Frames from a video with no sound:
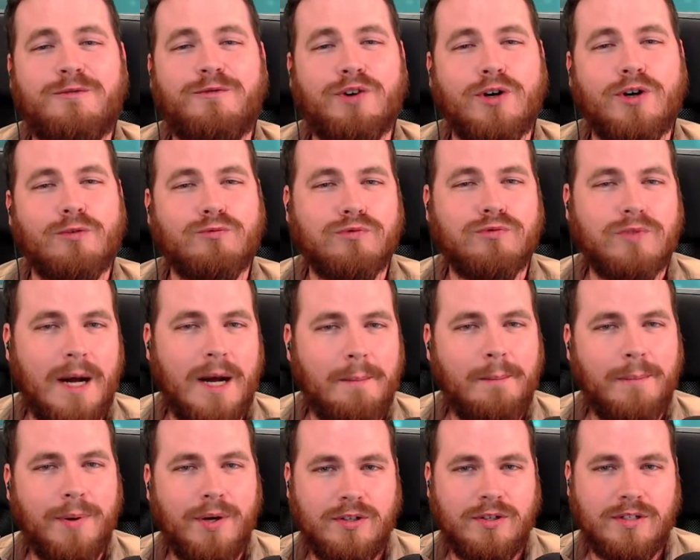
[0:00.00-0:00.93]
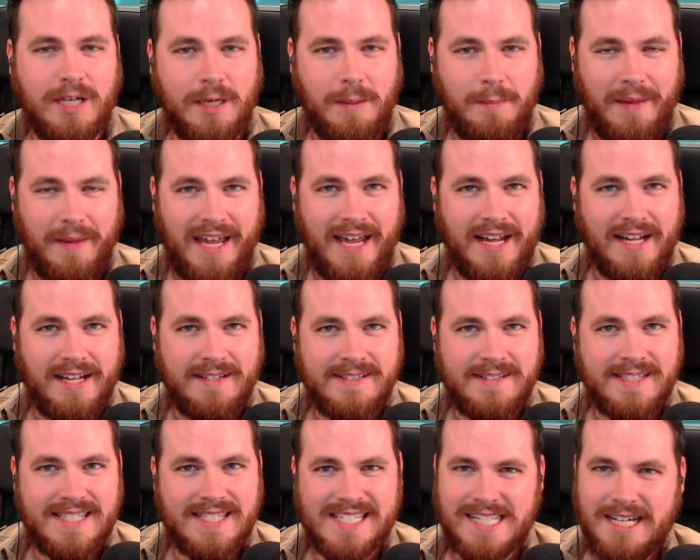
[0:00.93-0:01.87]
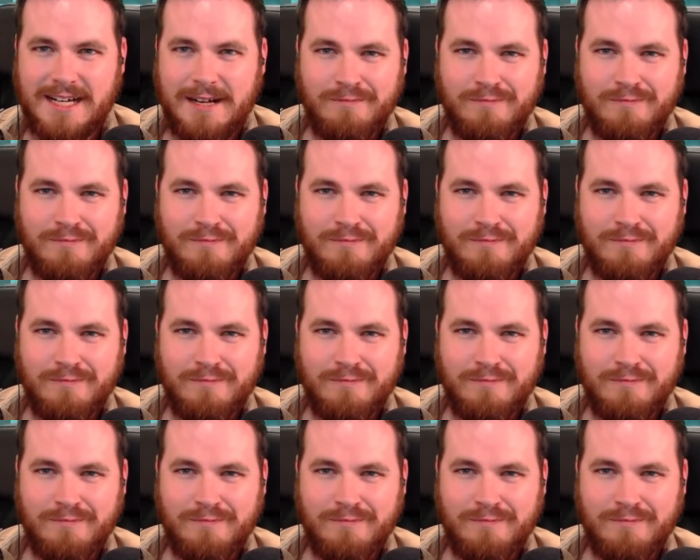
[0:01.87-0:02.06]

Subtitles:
for rumble commands